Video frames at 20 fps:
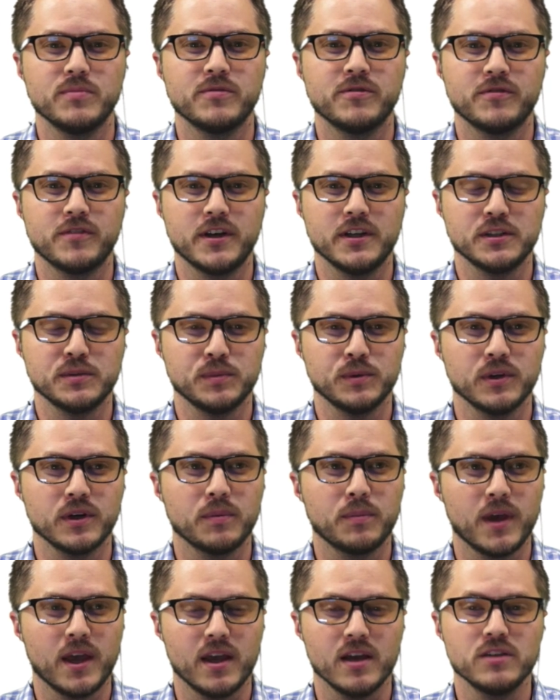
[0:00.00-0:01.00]
Facebook
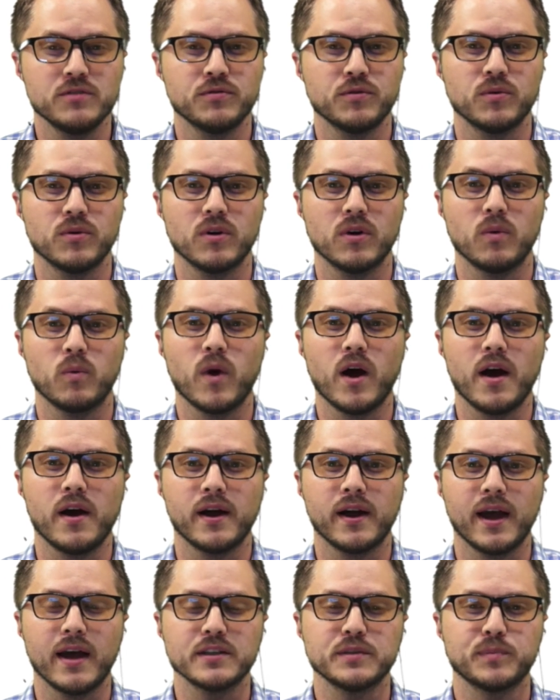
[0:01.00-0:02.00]
page for our
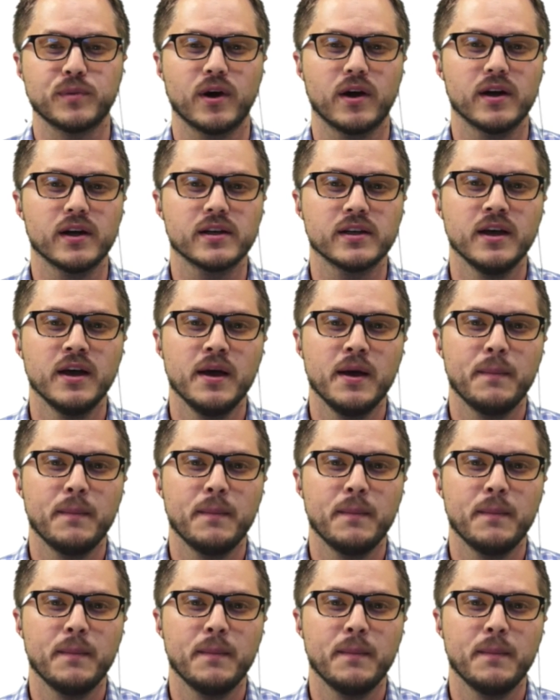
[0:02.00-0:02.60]
Wirecast product.